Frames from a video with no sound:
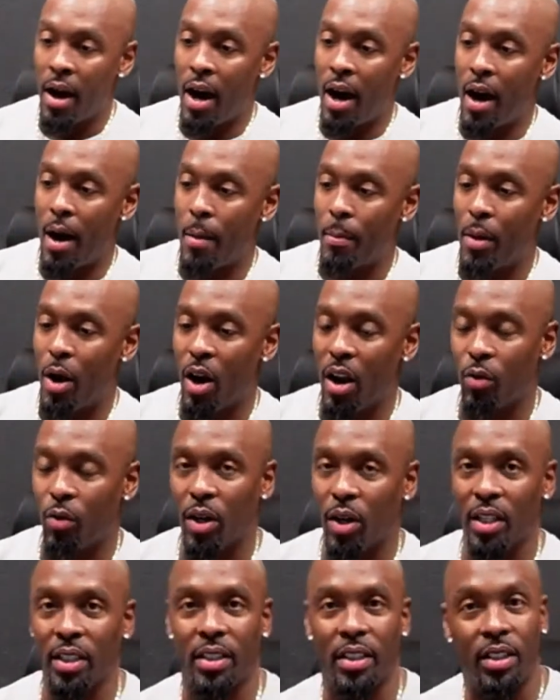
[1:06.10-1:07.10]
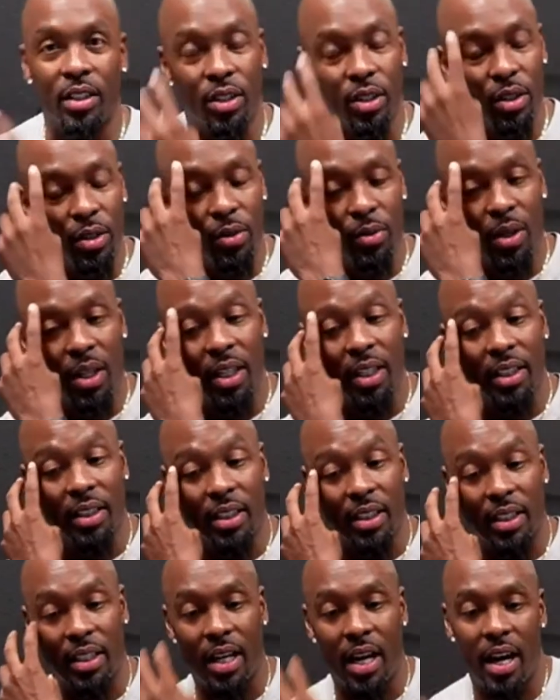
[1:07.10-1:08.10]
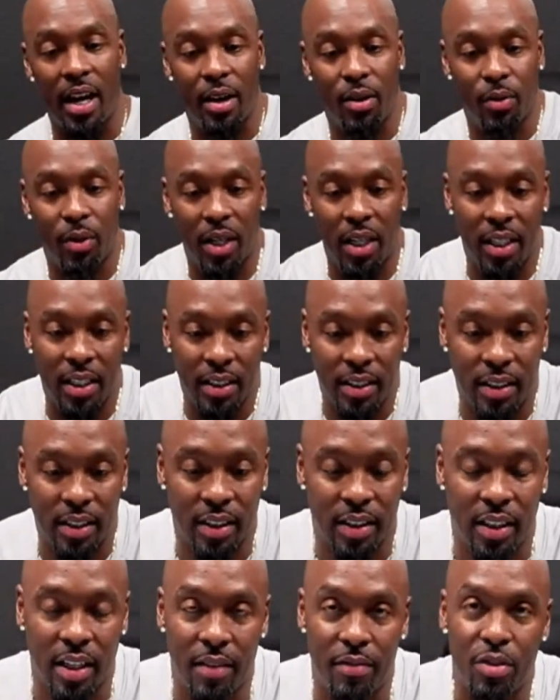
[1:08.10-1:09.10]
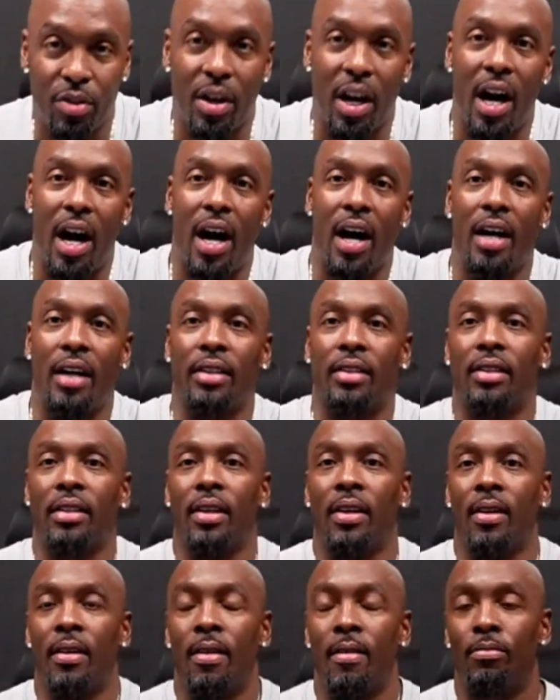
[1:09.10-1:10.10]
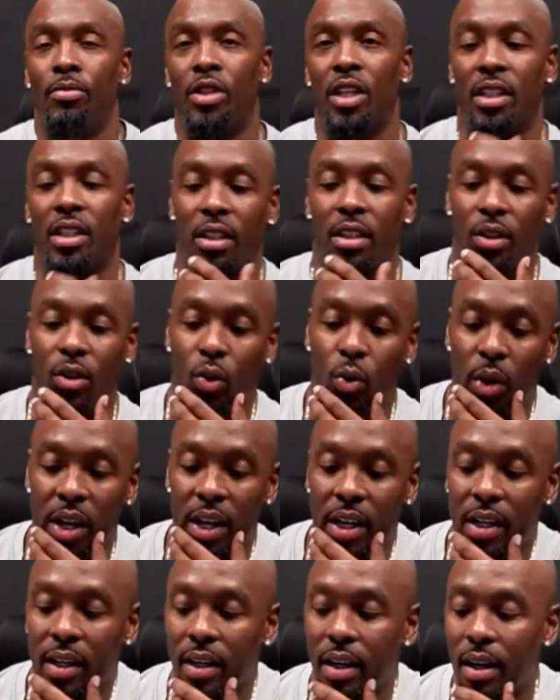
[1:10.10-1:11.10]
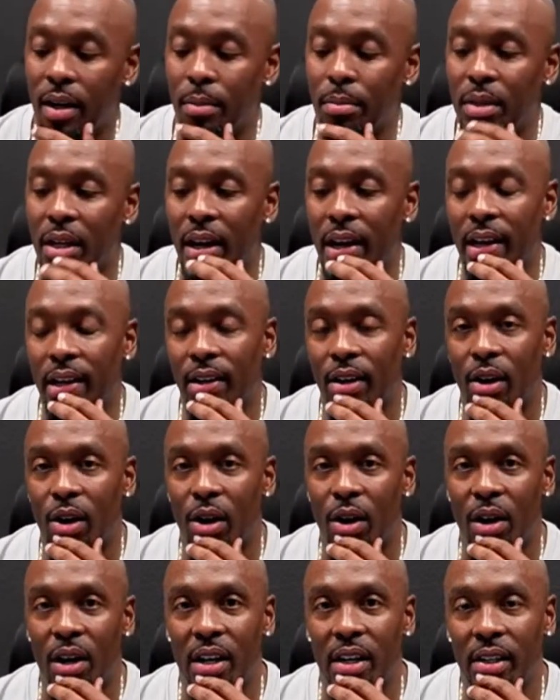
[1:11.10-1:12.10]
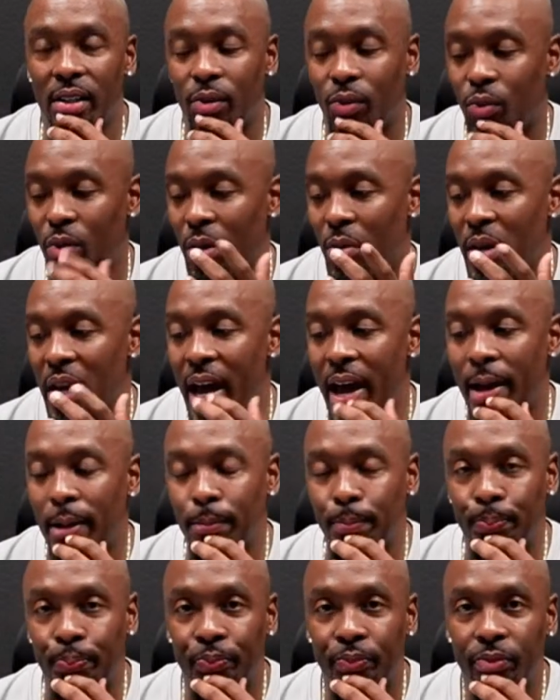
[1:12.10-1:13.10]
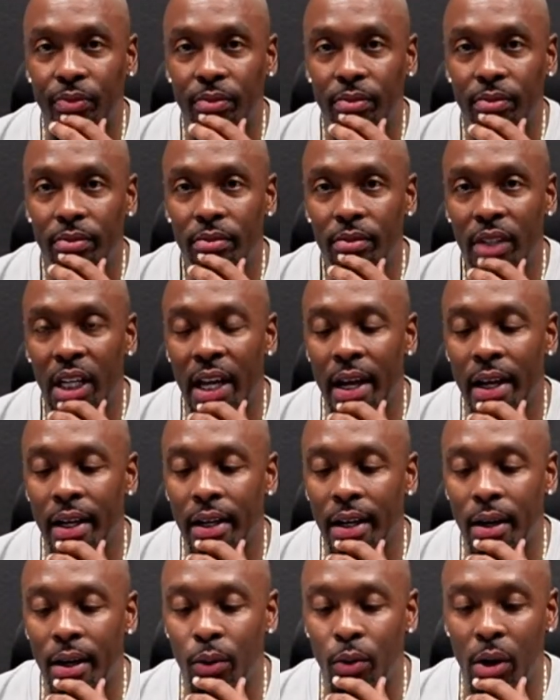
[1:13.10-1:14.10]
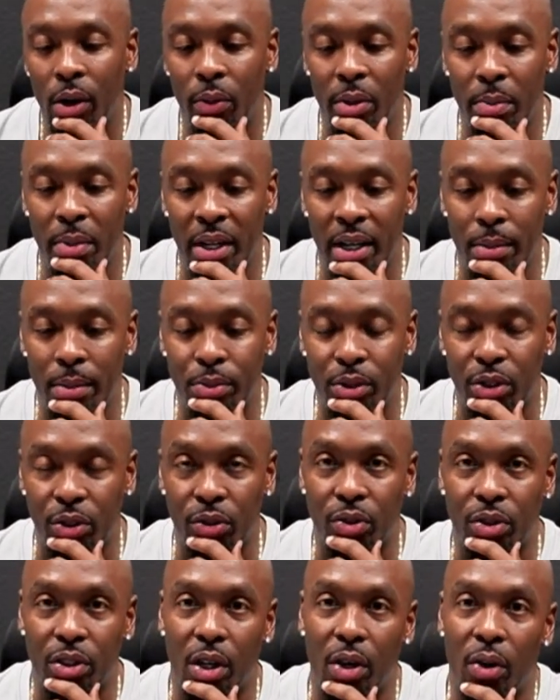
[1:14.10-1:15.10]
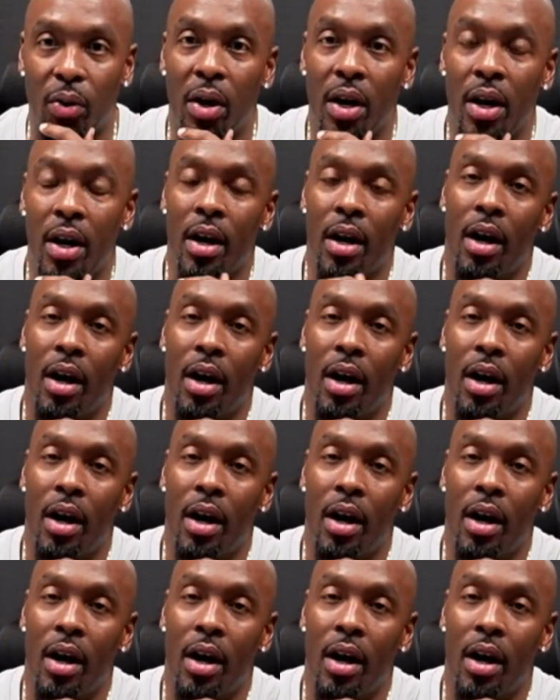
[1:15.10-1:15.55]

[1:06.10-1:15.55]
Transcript: all I wanted to do really today was just give you guys just a quick update on where we at and what we've been up to. So